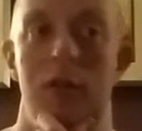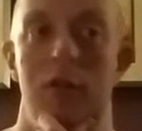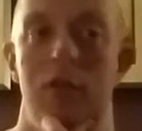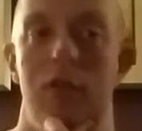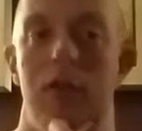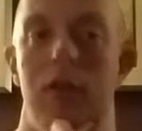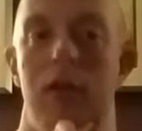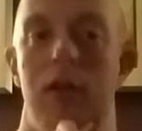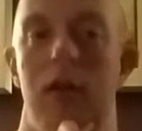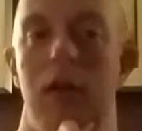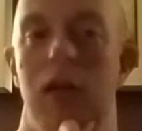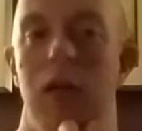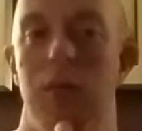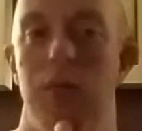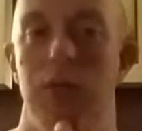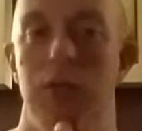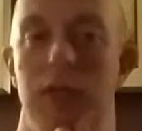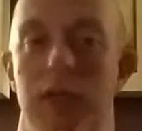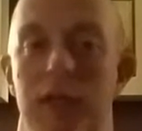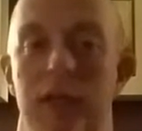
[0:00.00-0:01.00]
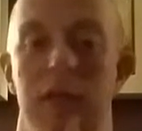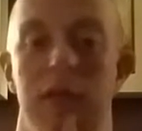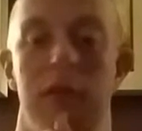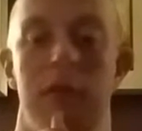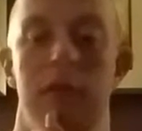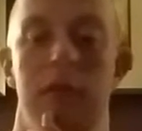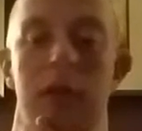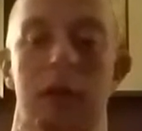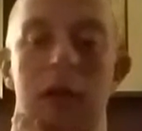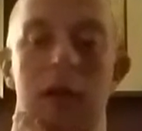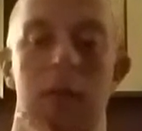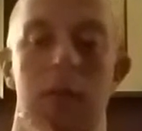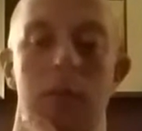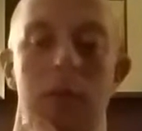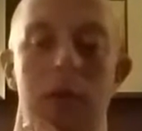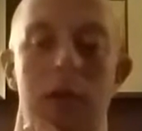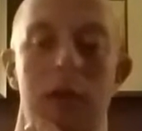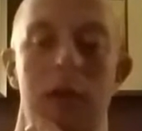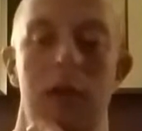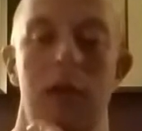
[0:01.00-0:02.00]
is not an option either.
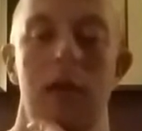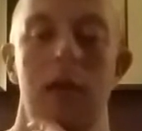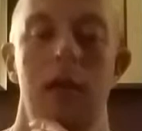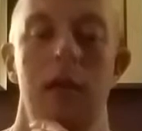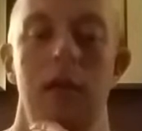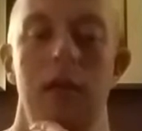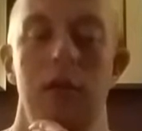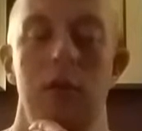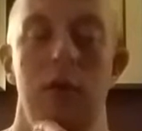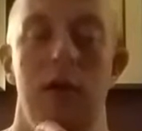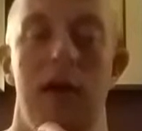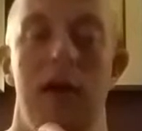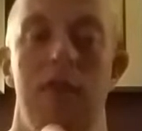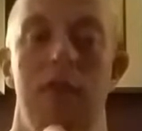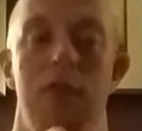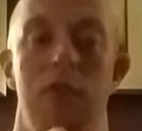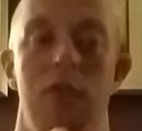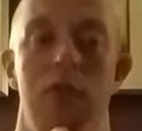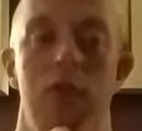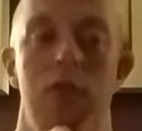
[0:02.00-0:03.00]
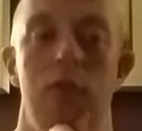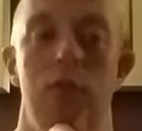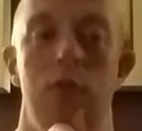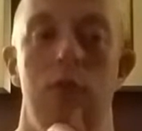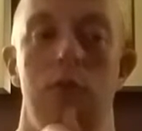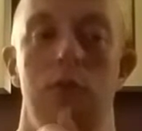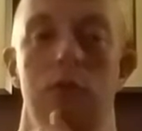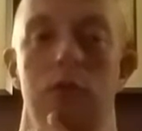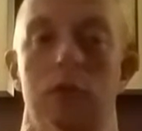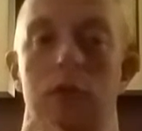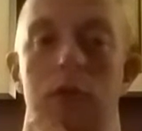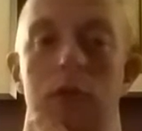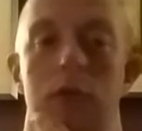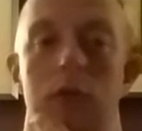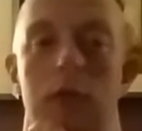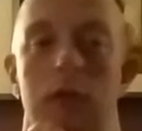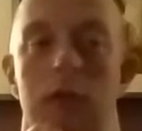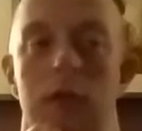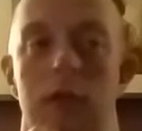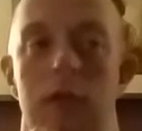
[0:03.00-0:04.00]
Um, you have to
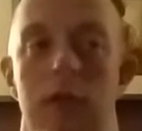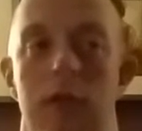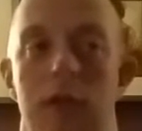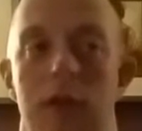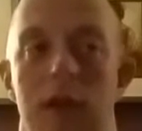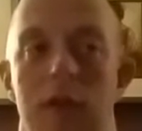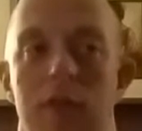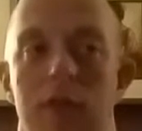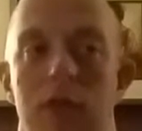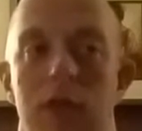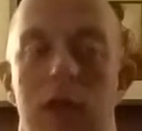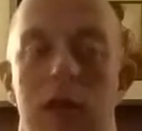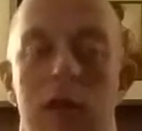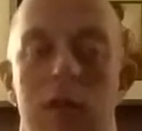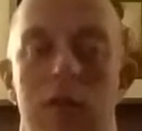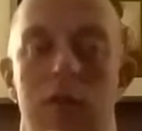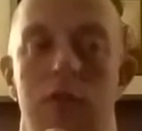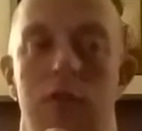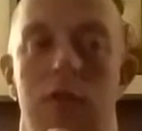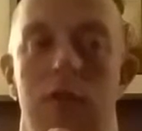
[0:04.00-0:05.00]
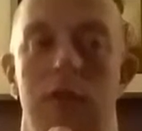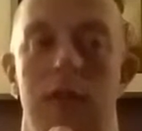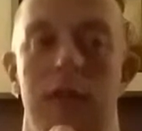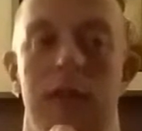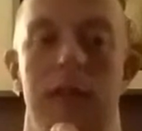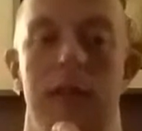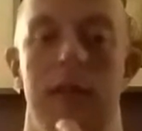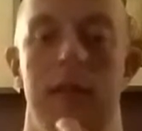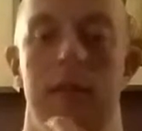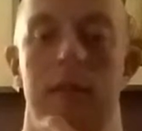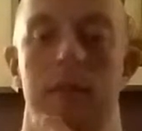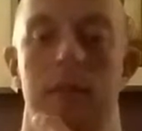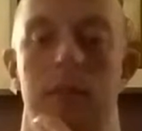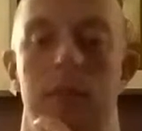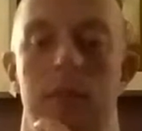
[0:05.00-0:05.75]
you have to constantly